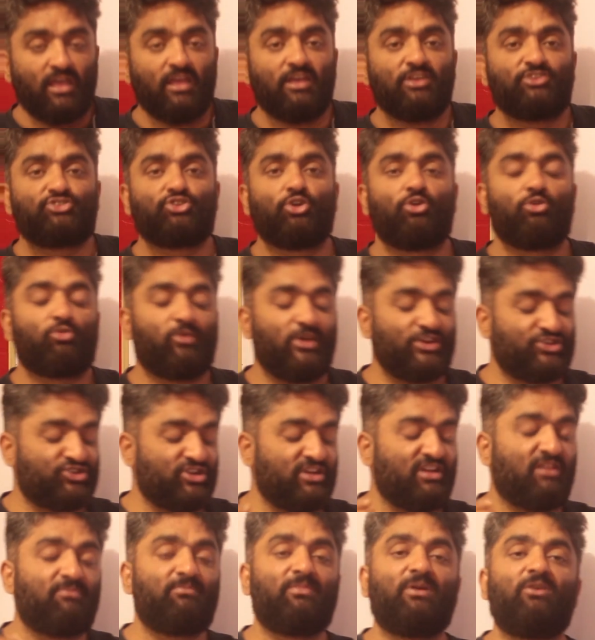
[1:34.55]
So question
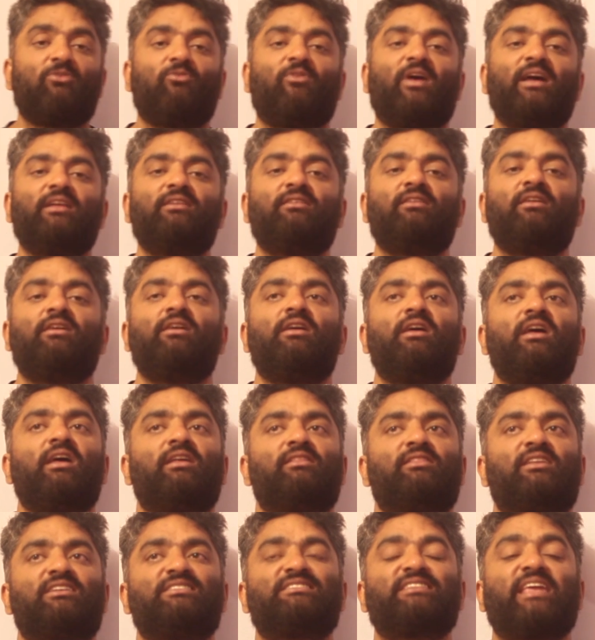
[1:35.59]
number 1,
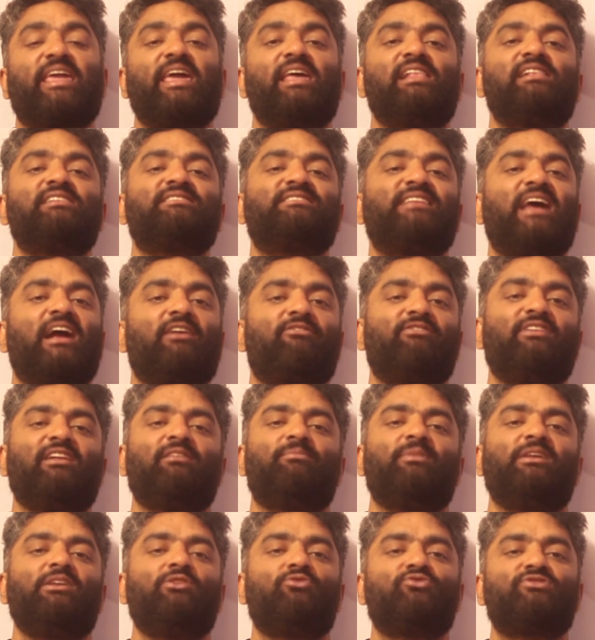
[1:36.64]
the skills that we'll
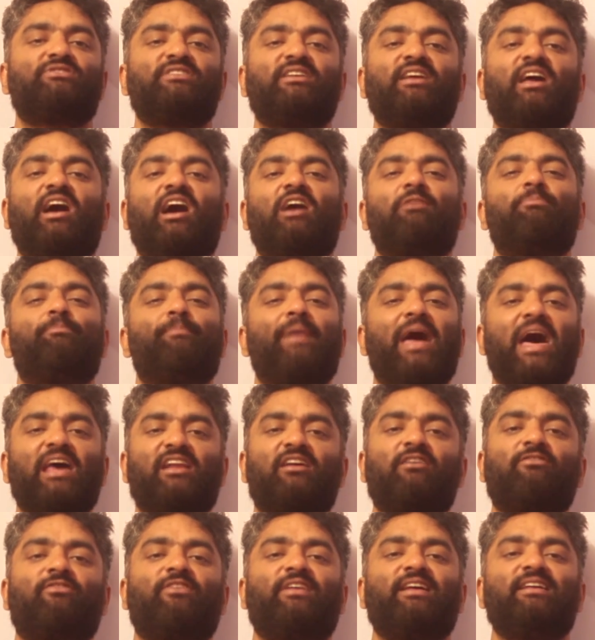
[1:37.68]
be using are
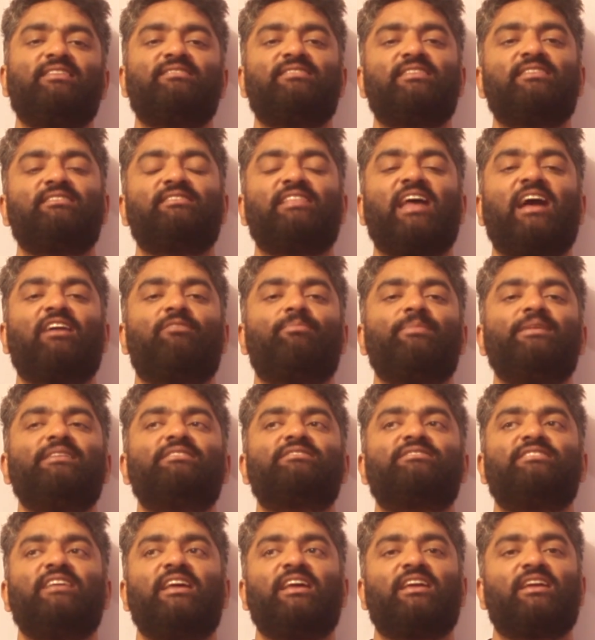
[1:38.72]
paraphrasing. That means
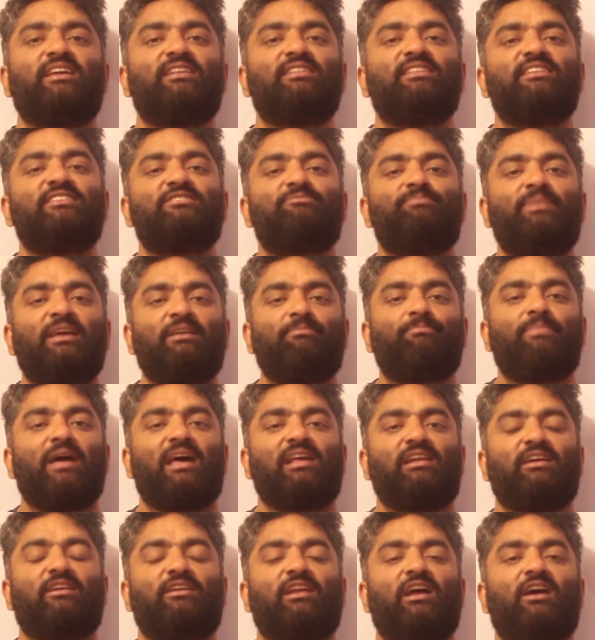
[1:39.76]
taking this big
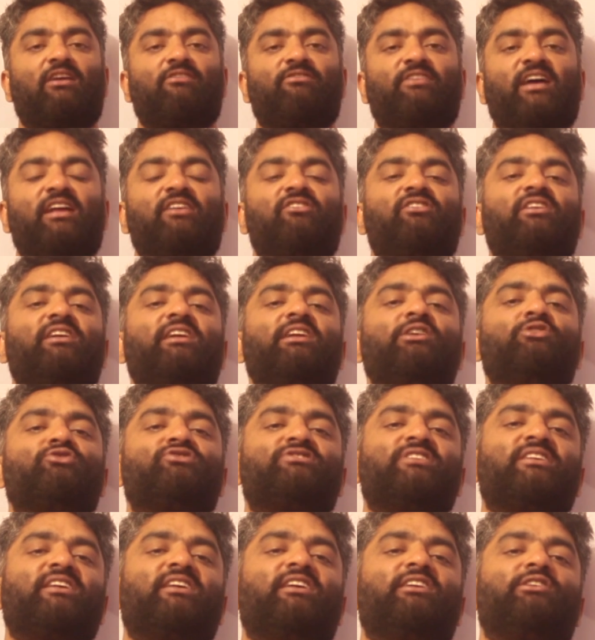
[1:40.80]
paragraph and
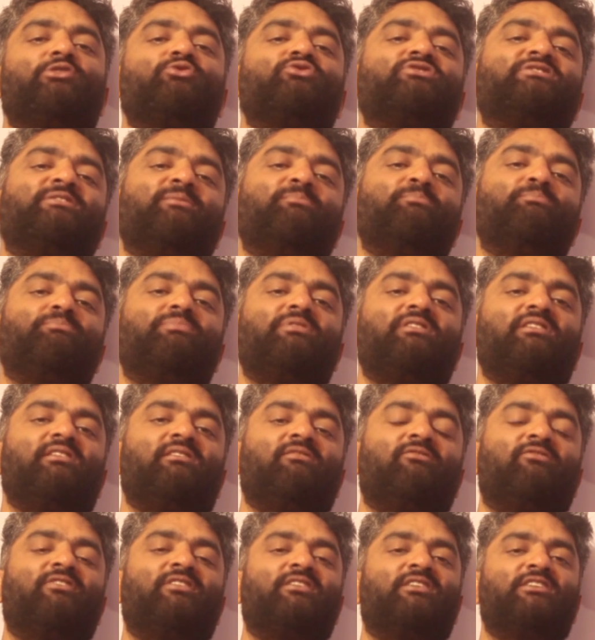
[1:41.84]
reducing it to simple
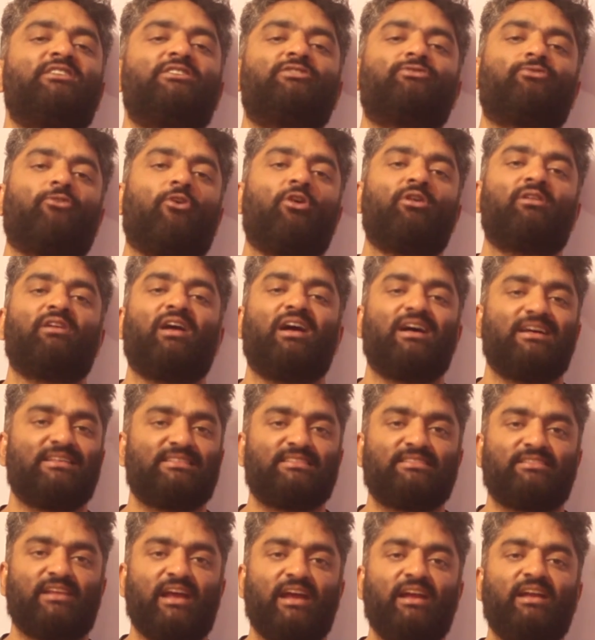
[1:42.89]
words for
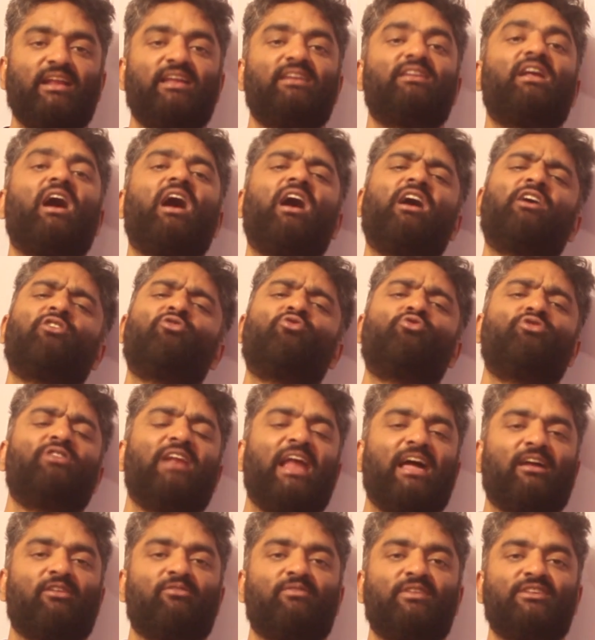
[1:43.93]
us, right, in our own
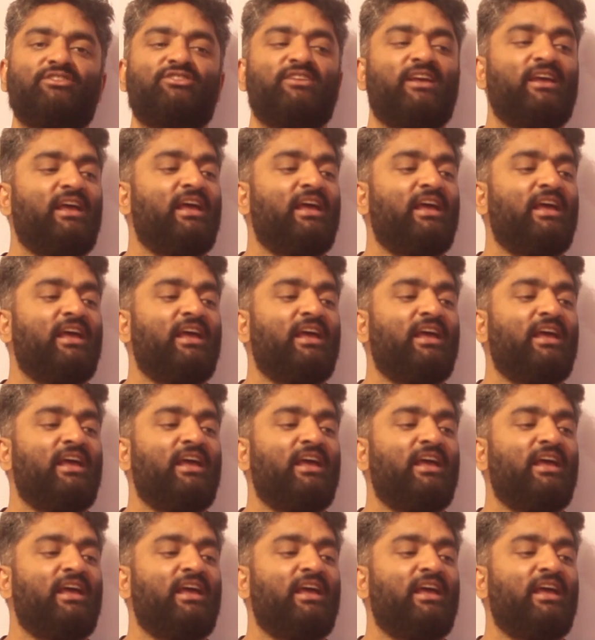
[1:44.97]
language.